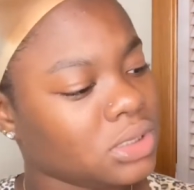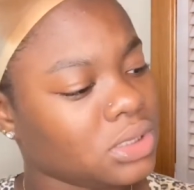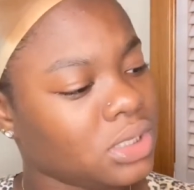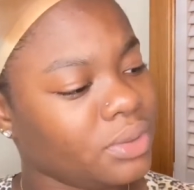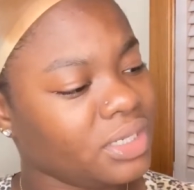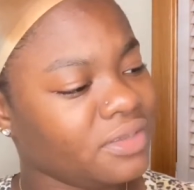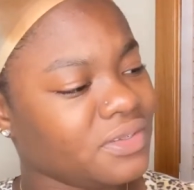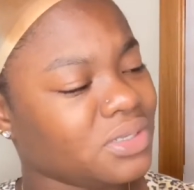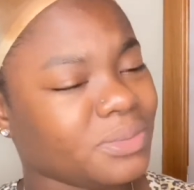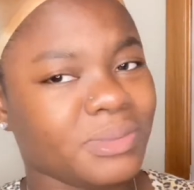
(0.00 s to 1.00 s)
how does it
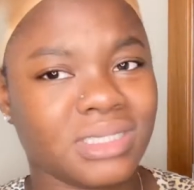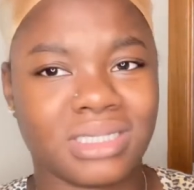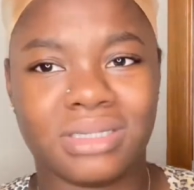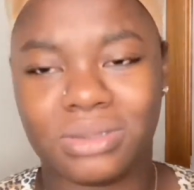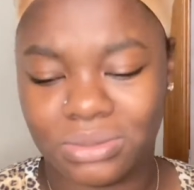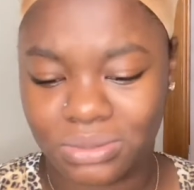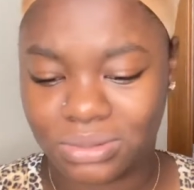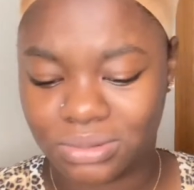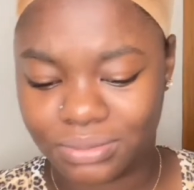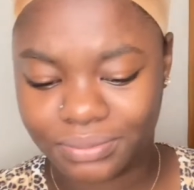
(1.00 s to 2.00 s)
upside down?
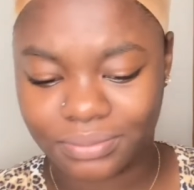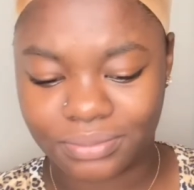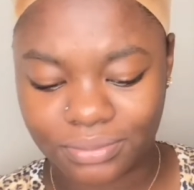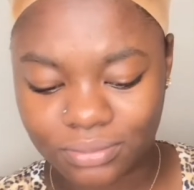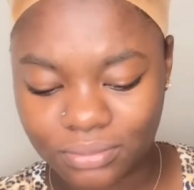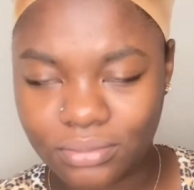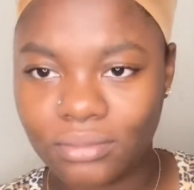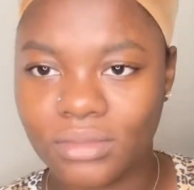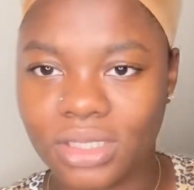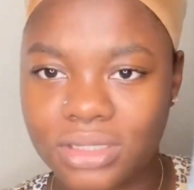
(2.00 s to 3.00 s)

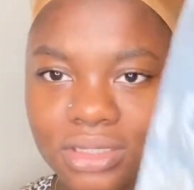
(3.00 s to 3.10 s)
This